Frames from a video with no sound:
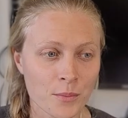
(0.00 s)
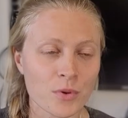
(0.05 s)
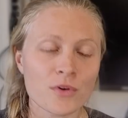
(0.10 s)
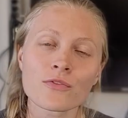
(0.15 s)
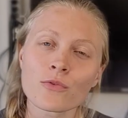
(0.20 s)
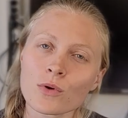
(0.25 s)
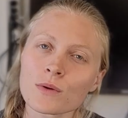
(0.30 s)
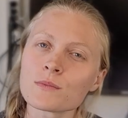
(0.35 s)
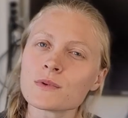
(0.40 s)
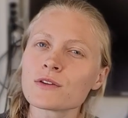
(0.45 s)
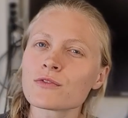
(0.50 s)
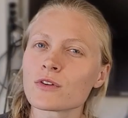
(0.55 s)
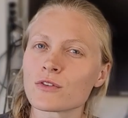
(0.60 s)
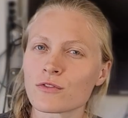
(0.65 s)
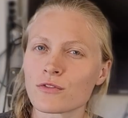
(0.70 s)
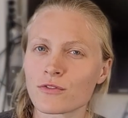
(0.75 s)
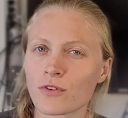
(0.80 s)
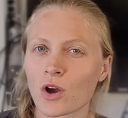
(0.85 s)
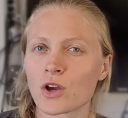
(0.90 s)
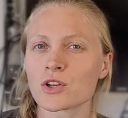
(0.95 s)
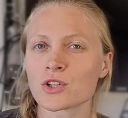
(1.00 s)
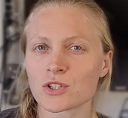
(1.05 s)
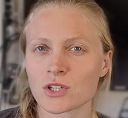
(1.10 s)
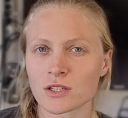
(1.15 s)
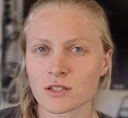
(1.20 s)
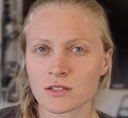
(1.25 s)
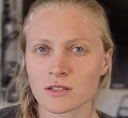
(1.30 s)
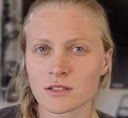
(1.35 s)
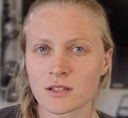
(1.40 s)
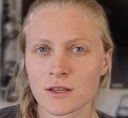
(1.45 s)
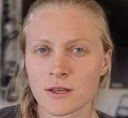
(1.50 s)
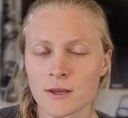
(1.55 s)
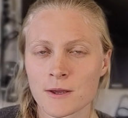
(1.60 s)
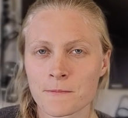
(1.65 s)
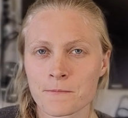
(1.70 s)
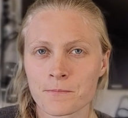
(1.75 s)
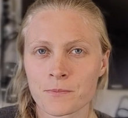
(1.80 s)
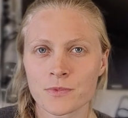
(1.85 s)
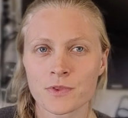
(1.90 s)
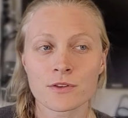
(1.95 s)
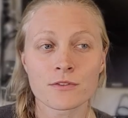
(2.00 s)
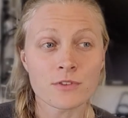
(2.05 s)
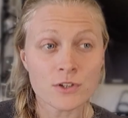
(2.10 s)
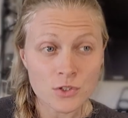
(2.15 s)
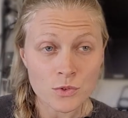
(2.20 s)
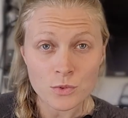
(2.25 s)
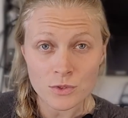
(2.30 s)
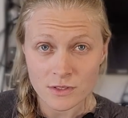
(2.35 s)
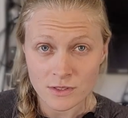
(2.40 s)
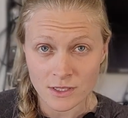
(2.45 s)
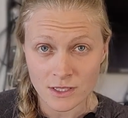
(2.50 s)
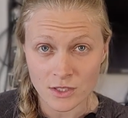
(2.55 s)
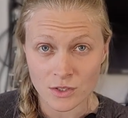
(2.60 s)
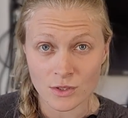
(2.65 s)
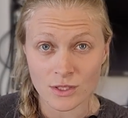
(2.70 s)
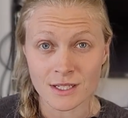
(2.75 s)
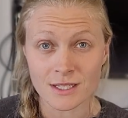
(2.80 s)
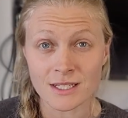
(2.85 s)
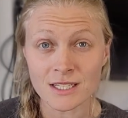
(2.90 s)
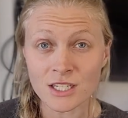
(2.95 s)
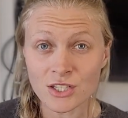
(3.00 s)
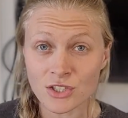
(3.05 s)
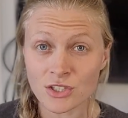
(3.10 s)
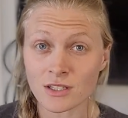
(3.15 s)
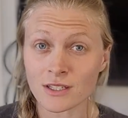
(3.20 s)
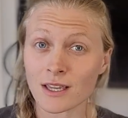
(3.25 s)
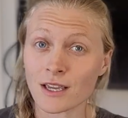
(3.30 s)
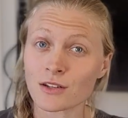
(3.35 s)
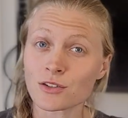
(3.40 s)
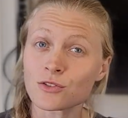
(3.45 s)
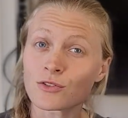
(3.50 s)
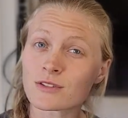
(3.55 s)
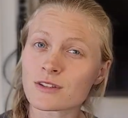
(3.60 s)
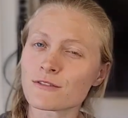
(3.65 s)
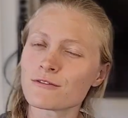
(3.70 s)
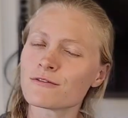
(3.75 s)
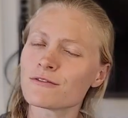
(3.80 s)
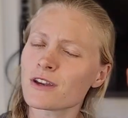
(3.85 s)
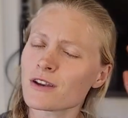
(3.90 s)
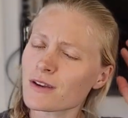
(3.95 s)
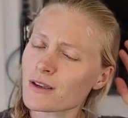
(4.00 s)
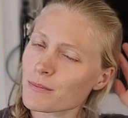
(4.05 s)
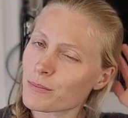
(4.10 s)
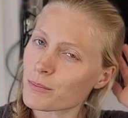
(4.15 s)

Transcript: perform different functions. The visual signal initially enters the very